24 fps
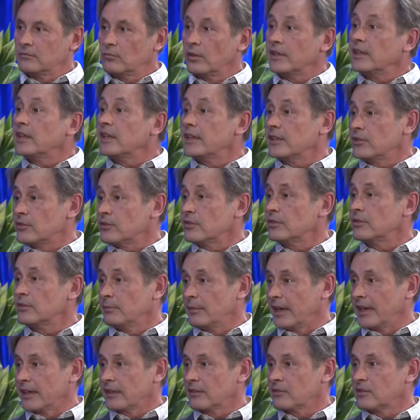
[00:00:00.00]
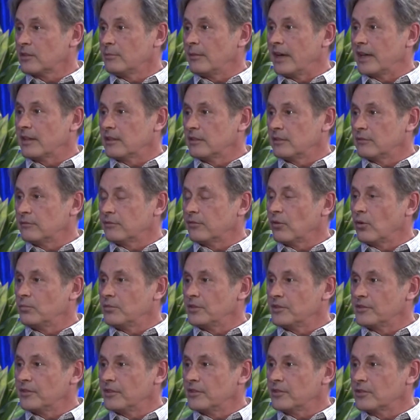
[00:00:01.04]
we need to to make to make an informed
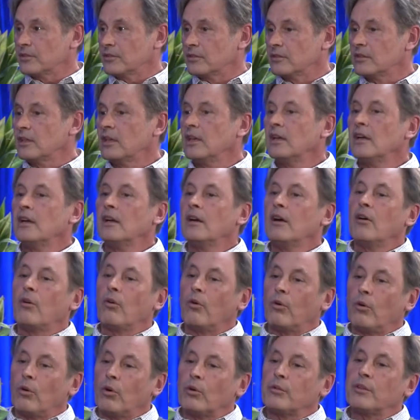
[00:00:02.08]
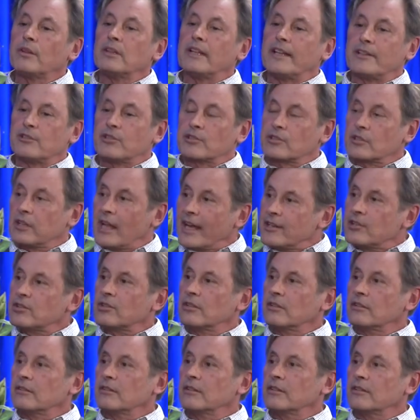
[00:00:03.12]
decision, or the
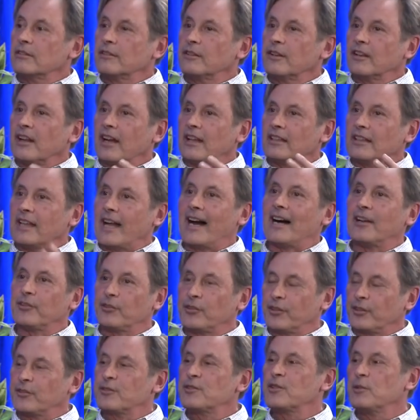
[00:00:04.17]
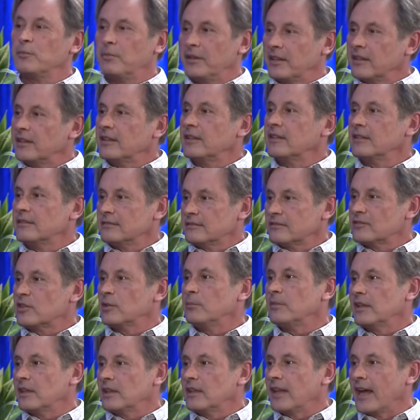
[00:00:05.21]
legislation allows it to be to
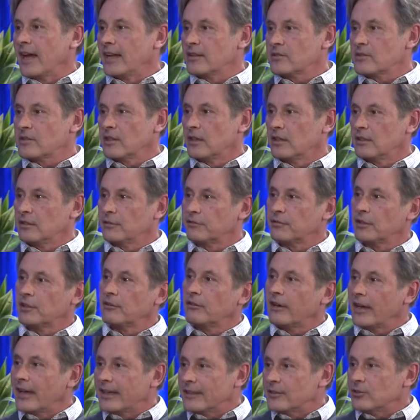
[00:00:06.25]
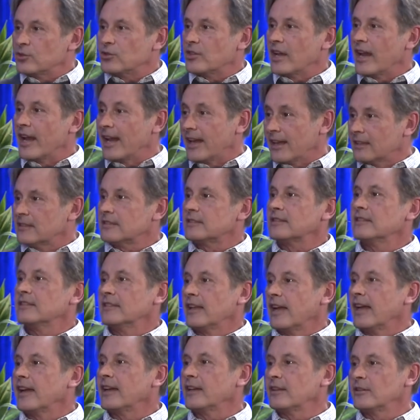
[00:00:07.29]
be that. So the free range egg
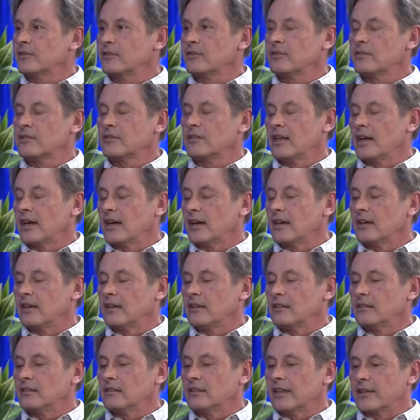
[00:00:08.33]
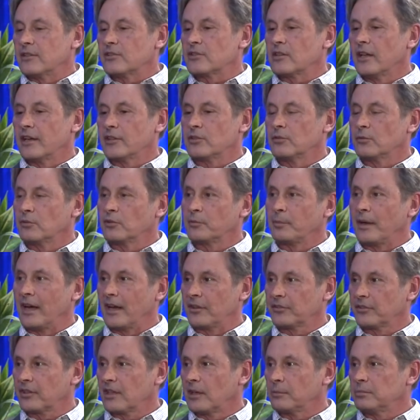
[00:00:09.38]
egg uh, legislation that was
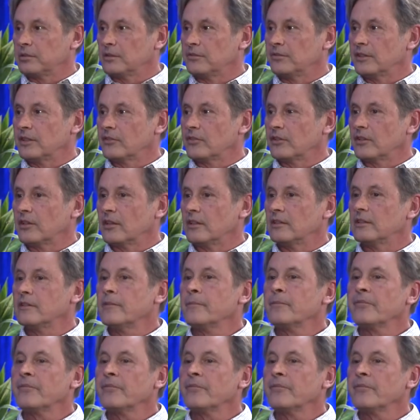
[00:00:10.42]
passed a couple of years ago,